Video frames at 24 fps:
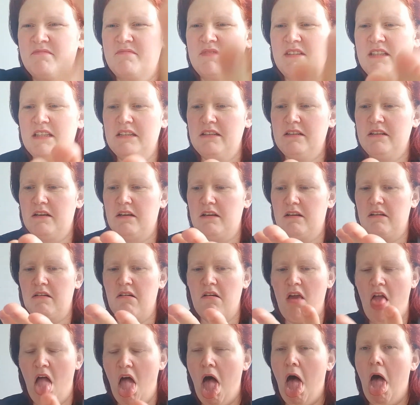that?
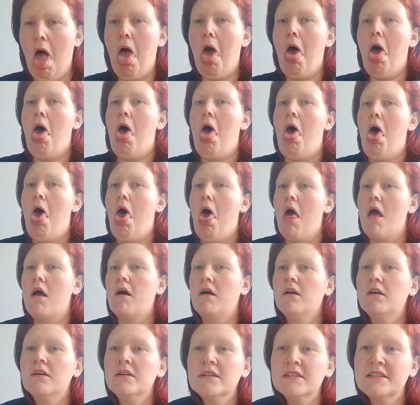Ugh.
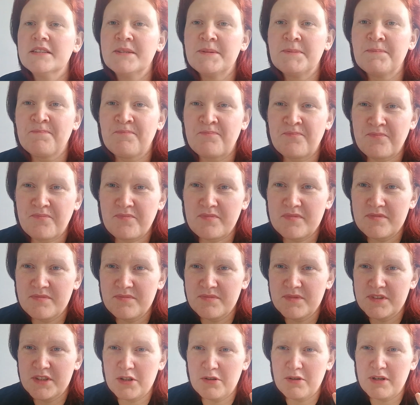
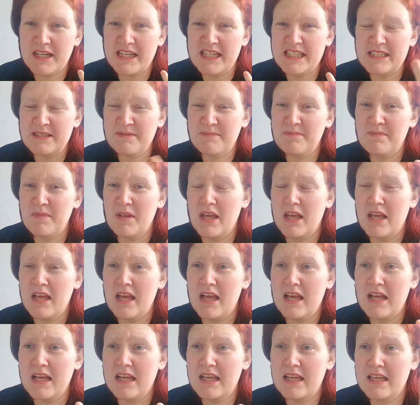So guys,
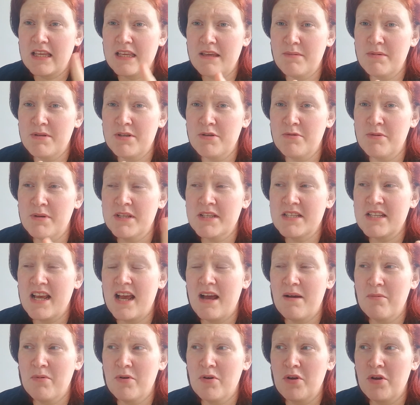give me two minutes.
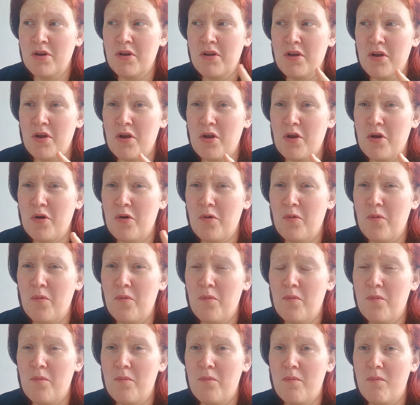I'm gonna go
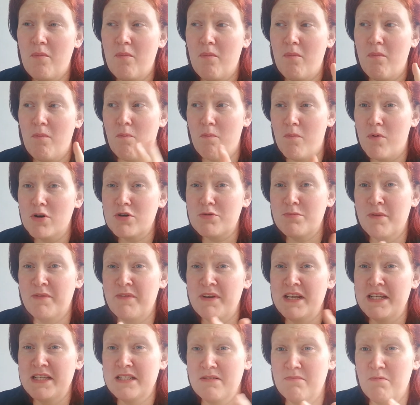wash my
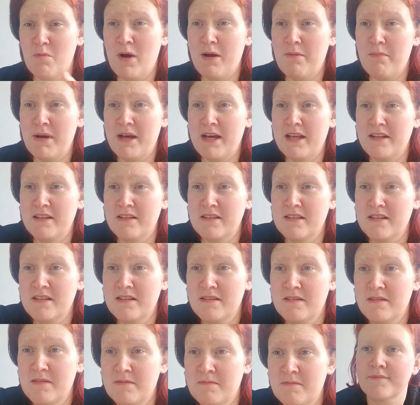face and wipe my hands.
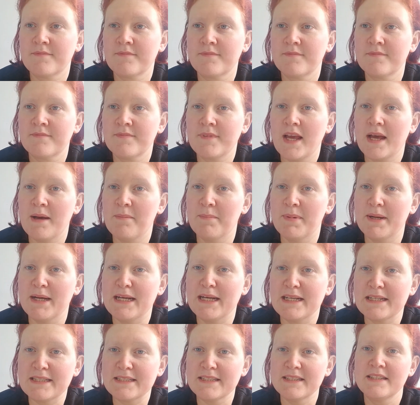I'm
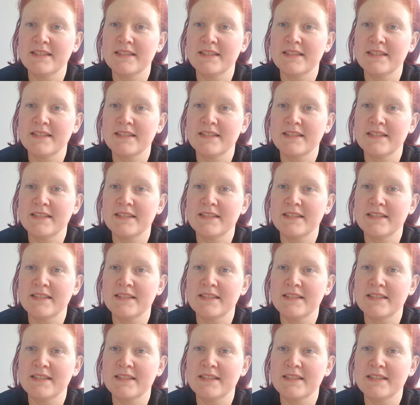back.